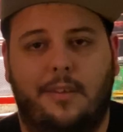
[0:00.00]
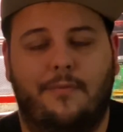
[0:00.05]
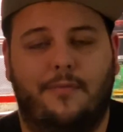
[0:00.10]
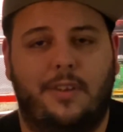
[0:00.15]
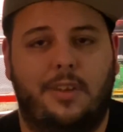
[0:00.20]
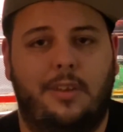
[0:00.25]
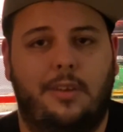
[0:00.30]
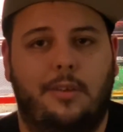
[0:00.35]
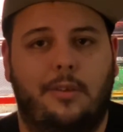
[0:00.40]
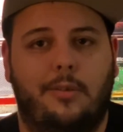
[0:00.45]
a
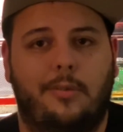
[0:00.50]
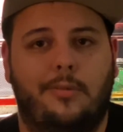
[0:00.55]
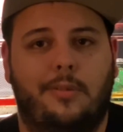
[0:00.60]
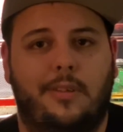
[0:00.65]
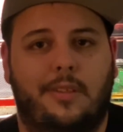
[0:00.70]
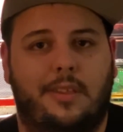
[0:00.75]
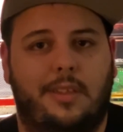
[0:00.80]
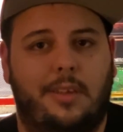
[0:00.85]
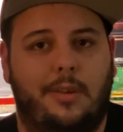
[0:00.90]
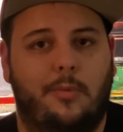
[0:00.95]
video to
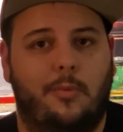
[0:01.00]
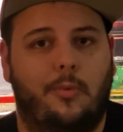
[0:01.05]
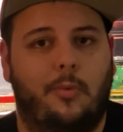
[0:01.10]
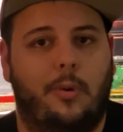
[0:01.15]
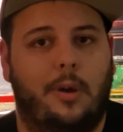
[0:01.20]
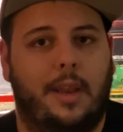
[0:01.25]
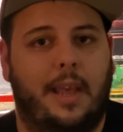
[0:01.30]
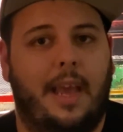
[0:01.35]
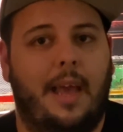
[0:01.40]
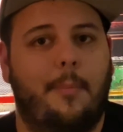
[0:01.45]
see
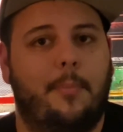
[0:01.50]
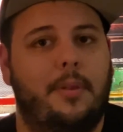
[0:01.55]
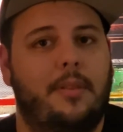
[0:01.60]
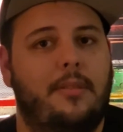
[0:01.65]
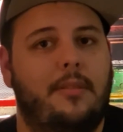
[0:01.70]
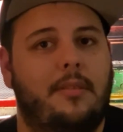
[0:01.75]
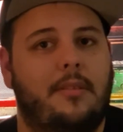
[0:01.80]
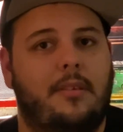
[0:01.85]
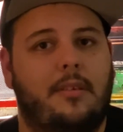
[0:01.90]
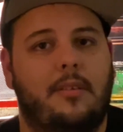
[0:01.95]
what
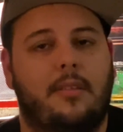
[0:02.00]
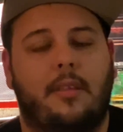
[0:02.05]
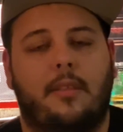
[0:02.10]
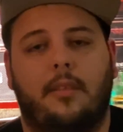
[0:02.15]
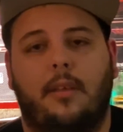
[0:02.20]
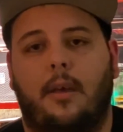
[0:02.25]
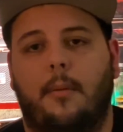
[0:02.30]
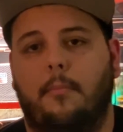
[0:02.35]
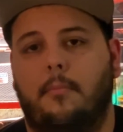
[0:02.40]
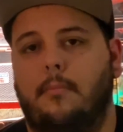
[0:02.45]
happens, because I
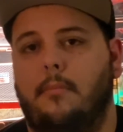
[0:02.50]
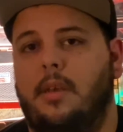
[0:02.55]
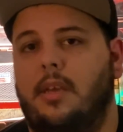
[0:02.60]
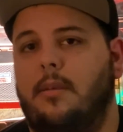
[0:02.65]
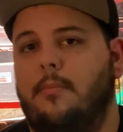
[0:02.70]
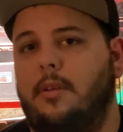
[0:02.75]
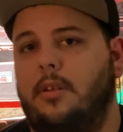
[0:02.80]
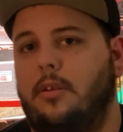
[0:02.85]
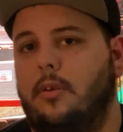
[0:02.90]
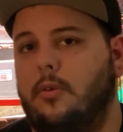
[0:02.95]
thought
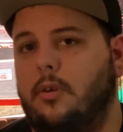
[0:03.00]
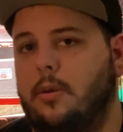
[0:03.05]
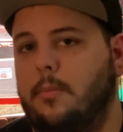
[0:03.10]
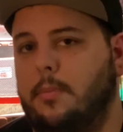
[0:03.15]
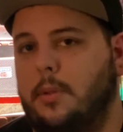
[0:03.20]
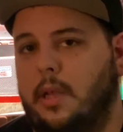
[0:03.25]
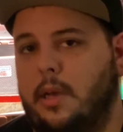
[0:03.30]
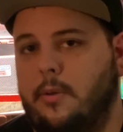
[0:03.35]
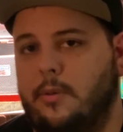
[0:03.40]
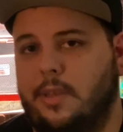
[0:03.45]
maybe No
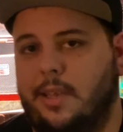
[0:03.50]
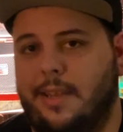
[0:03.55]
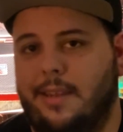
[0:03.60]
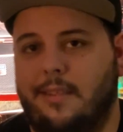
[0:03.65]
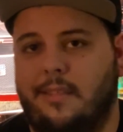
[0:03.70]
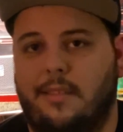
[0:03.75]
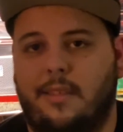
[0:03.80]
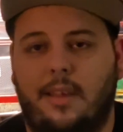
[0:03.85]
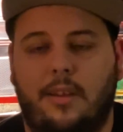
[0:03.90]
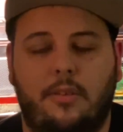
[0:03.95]
Comply would get it
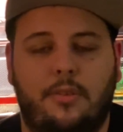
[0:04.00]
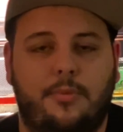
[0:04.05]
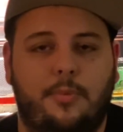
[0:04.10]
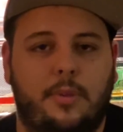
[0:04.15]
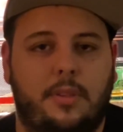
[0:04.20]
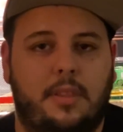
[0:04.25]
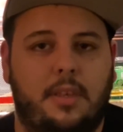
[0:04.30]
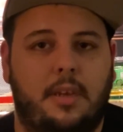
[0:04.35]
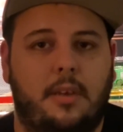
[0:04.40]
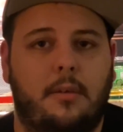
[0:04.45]
settled
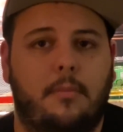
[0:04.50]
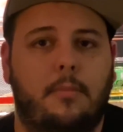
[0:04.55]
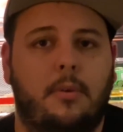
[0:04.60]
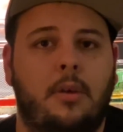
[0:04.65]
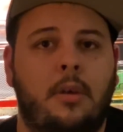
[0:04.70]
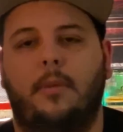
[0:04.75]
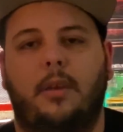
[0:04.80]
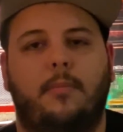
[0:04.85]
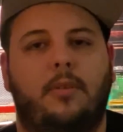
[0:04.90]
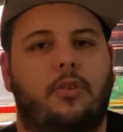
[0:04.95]
with them,
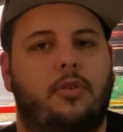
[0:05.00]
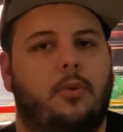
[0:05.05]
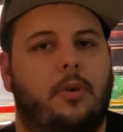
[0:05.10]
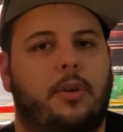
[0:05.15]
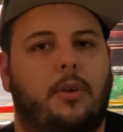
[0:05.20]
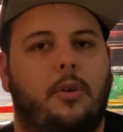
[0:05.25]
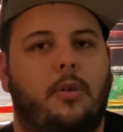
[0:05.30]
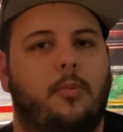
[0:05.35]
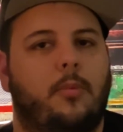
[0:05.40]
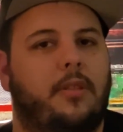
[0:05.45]
maybe
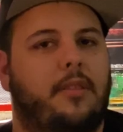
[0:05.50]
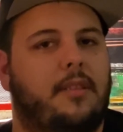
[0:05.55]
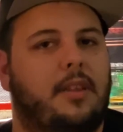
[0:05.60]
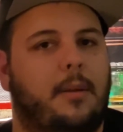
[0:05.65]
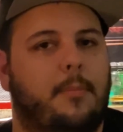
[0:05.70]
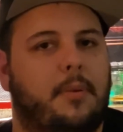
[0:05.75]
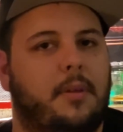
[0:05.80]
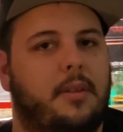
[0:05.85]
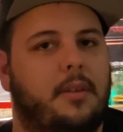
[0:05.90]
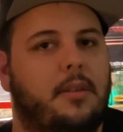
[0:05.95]
Joycult would
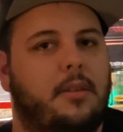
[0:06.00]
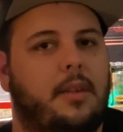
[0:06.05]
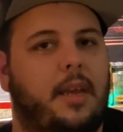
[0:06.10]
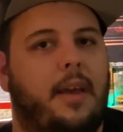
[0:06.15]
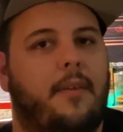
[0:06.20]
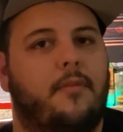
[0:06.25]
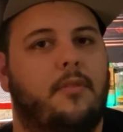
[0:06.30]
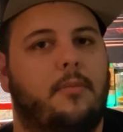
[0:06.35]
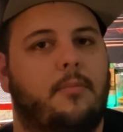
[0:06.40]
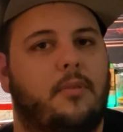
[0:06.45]
step in and
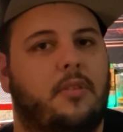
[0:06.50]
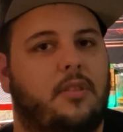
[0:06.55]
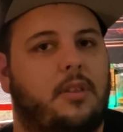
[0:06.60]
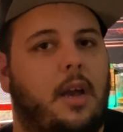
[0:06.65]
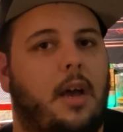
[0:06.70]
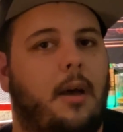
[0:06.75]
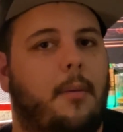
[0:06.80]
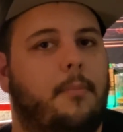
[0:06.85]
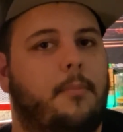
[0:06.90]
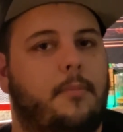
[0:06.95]
have them
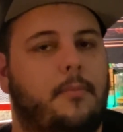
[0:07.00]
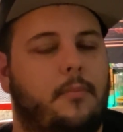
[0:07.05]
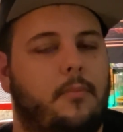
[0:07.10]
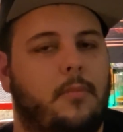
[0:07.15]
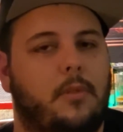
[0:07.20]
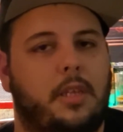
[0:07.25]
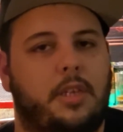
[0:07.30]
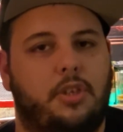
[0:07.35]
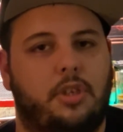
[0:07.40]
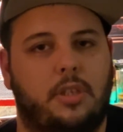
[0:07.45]
stop
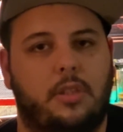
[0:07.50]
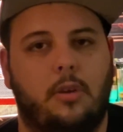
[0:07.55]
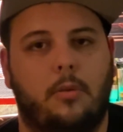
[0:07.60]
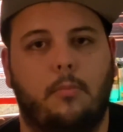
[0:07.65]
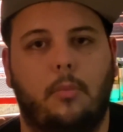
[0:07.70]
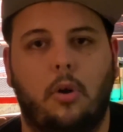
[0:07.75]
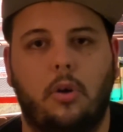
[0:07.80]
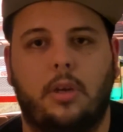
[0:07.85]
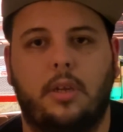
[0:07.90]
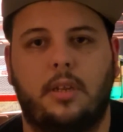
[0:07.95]
leeching their
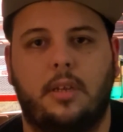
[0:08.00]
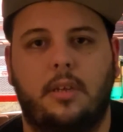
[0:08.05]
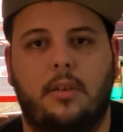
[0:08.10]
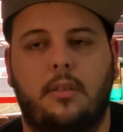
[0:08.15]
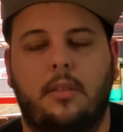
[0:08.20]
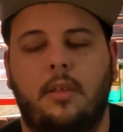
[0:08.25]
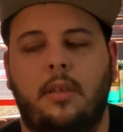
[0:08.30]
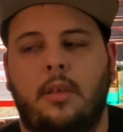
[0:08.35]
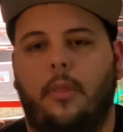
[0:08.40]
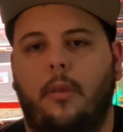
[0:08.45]
marketing,
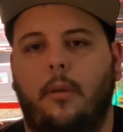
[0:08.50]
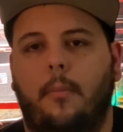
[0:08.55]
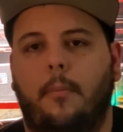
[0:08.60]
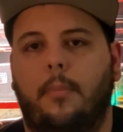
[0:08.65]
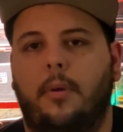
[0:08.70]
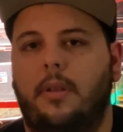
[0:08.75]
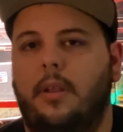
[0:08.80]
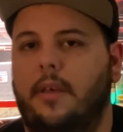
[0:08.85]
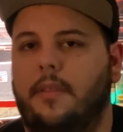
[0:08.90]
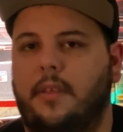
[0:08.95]

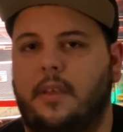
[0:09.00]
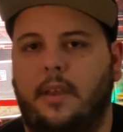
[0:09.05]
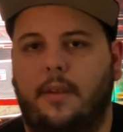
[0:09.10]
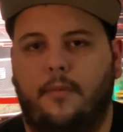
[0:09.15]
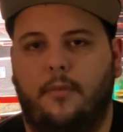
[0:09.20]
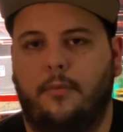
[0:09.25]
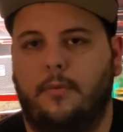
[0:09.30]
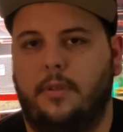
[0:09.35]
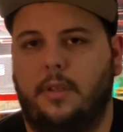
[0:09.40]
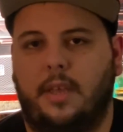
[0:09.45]
but nothing
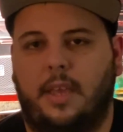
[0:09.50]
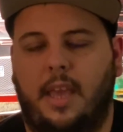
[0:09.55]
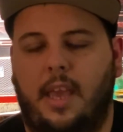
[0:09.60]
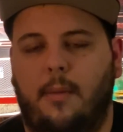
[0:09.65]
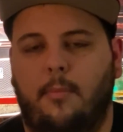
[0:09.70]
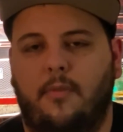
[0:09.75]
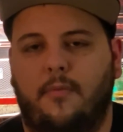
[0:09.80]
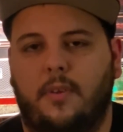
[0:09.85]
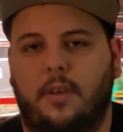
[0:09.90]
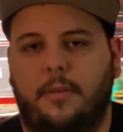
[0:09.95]
ever really
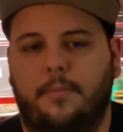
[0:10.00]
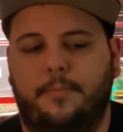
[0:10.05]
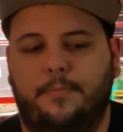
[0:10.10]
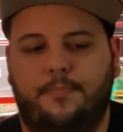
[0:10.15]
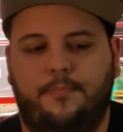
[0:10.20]
came of it.